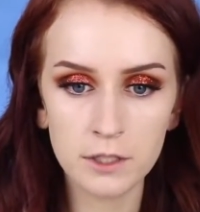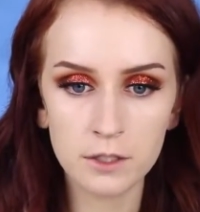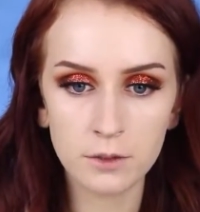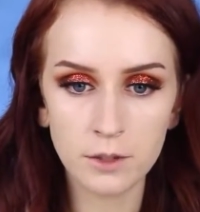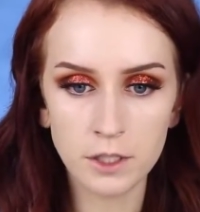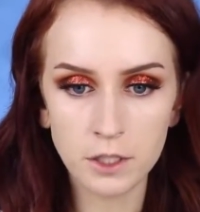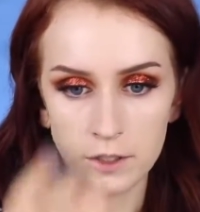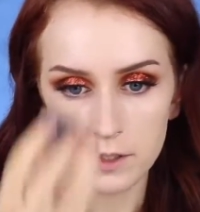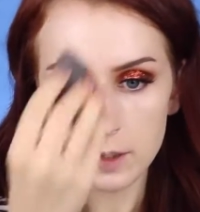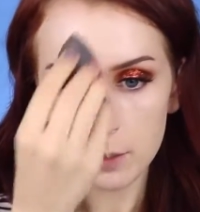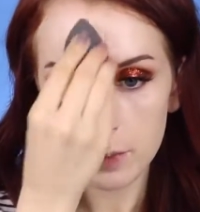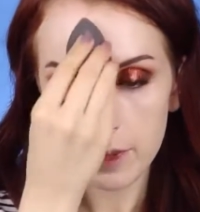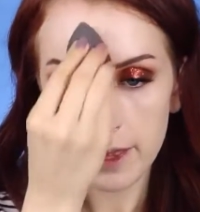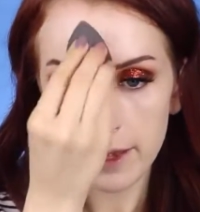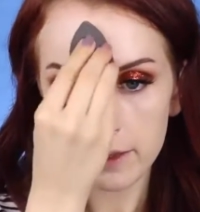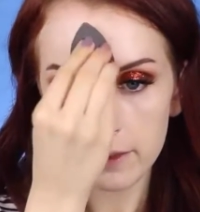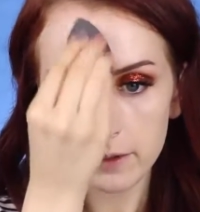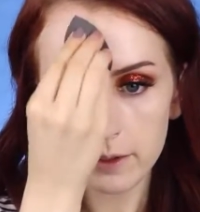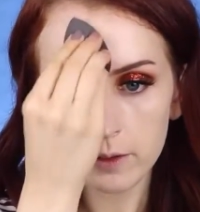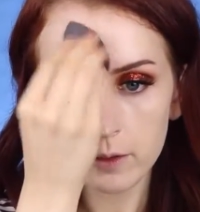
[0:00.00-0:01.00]
So I just
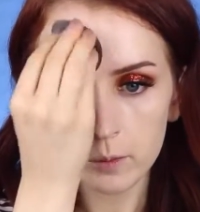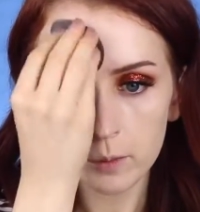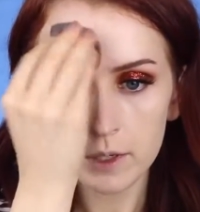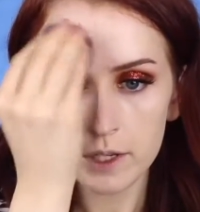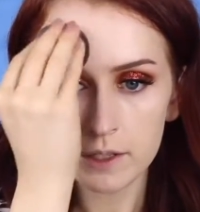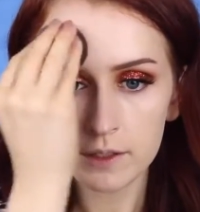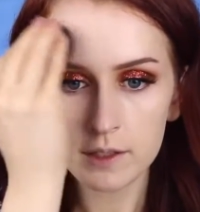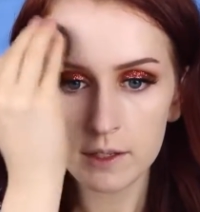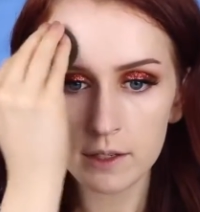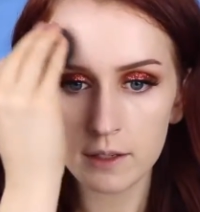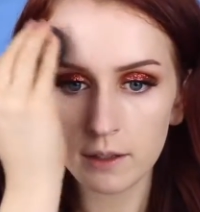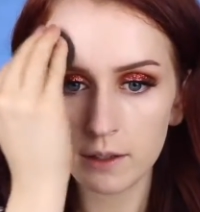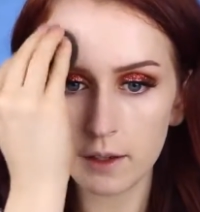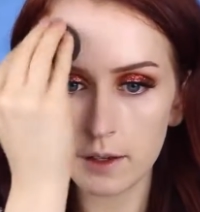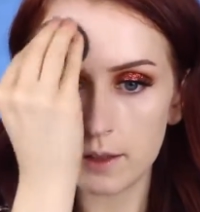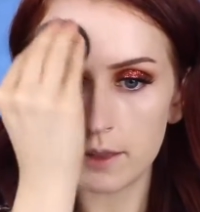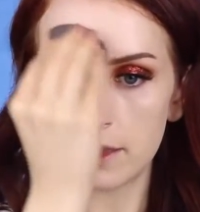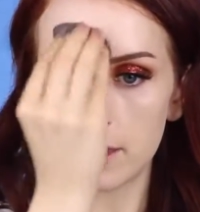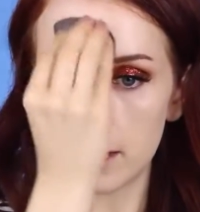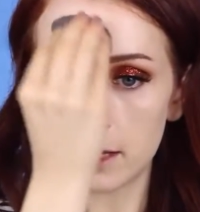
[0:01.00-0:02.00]
apply a little bit
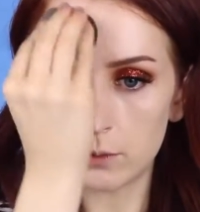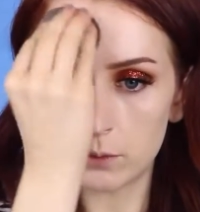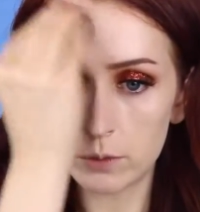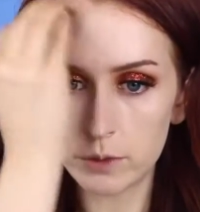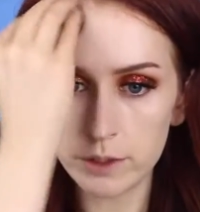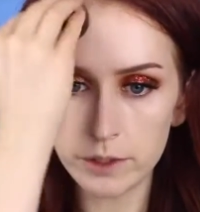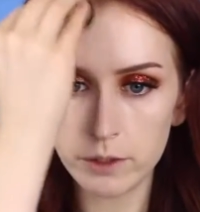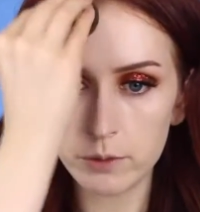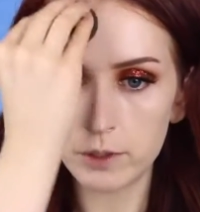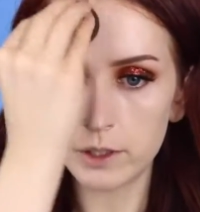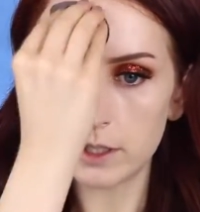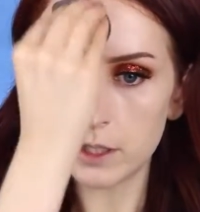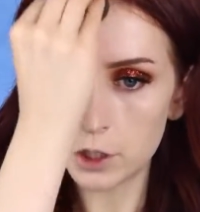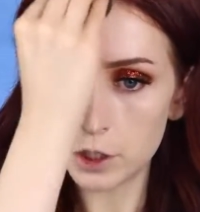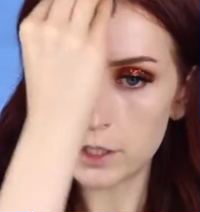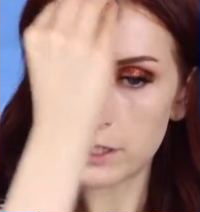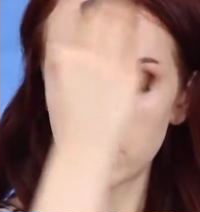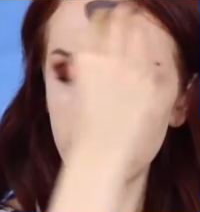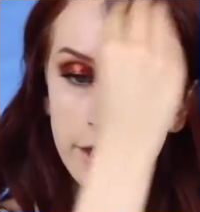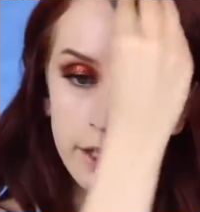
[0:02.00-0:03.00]
and then really, really
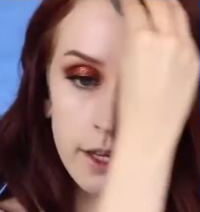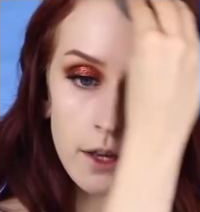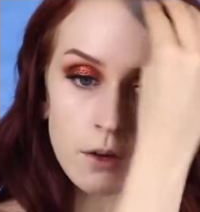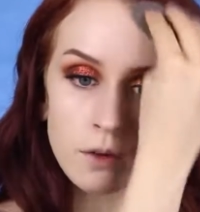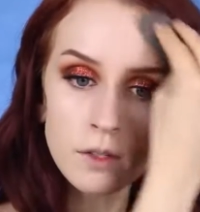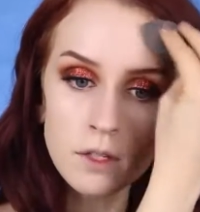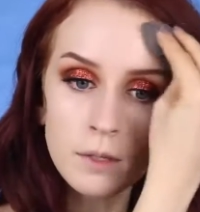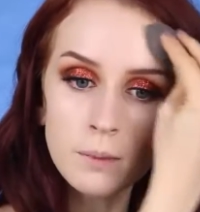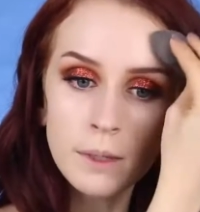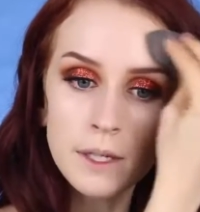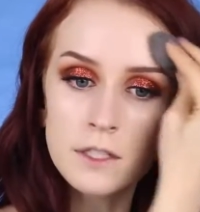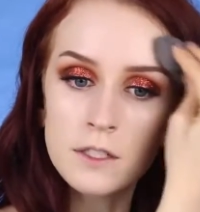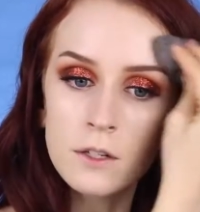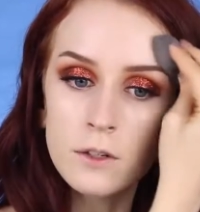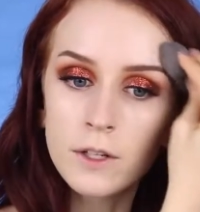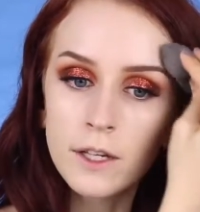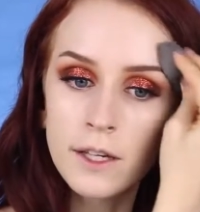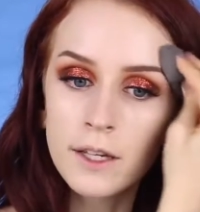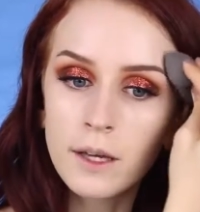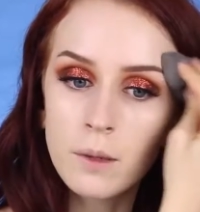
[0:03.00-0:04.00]
sheer it out by
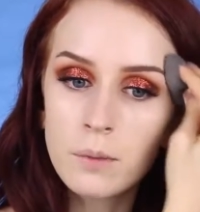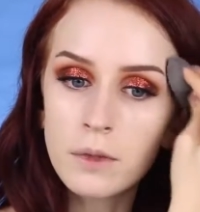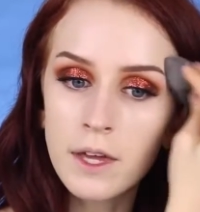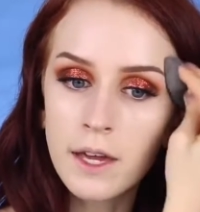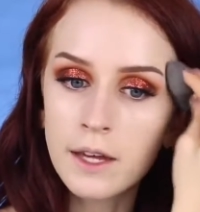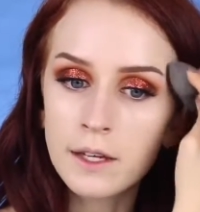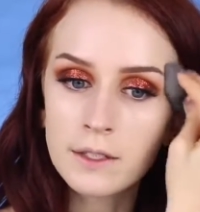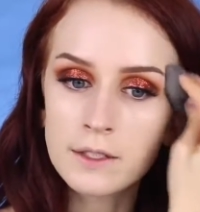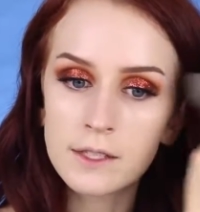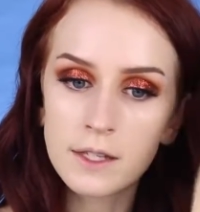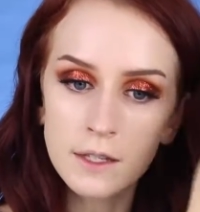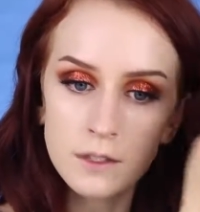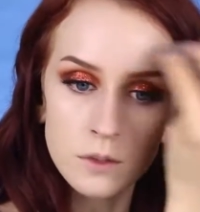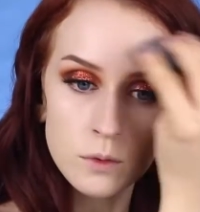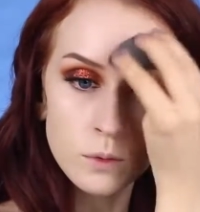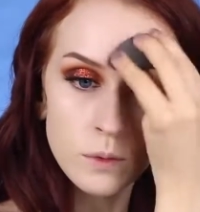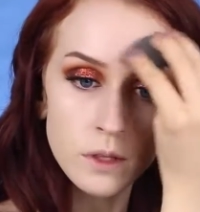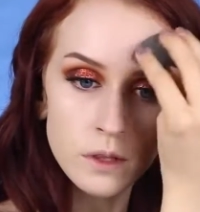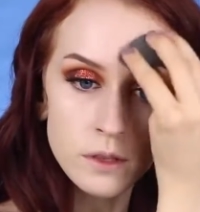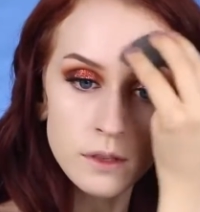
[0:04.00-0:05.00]
soaking up the
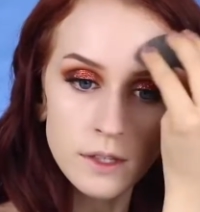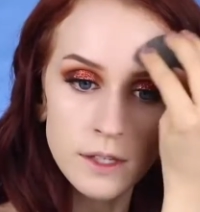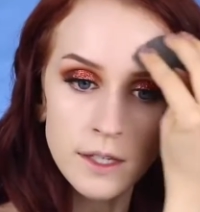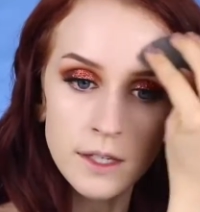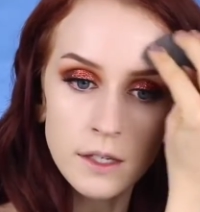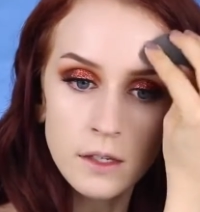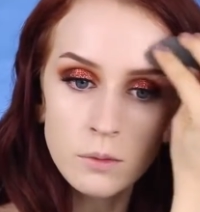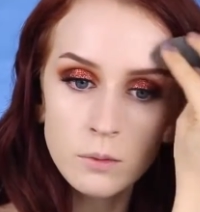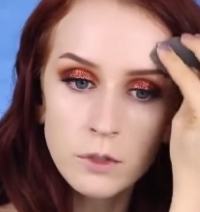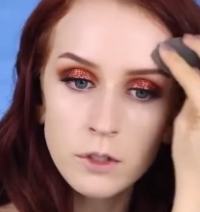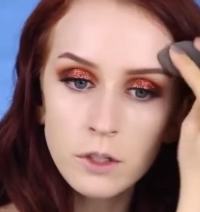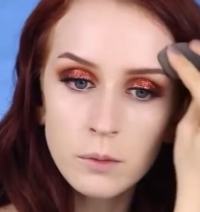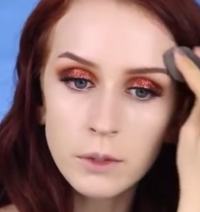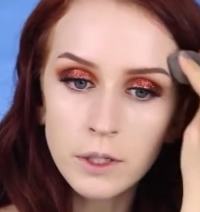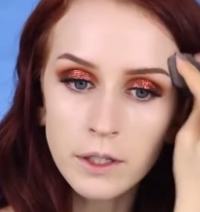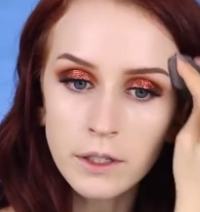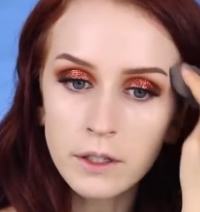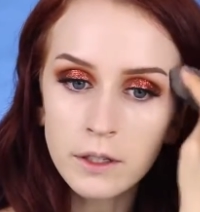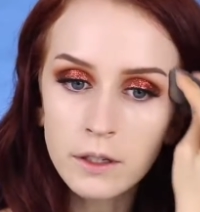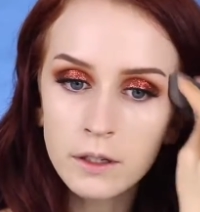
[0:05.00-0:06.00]
excess with the beauty
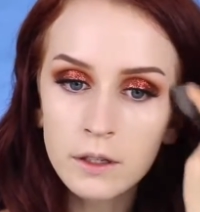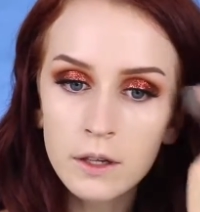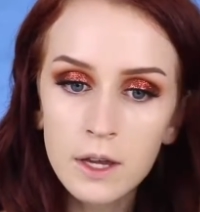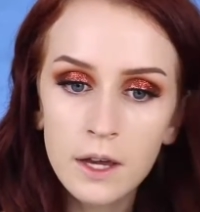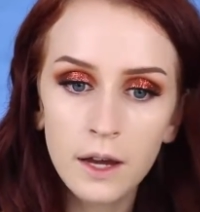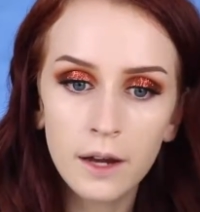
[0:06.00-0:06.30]
blender.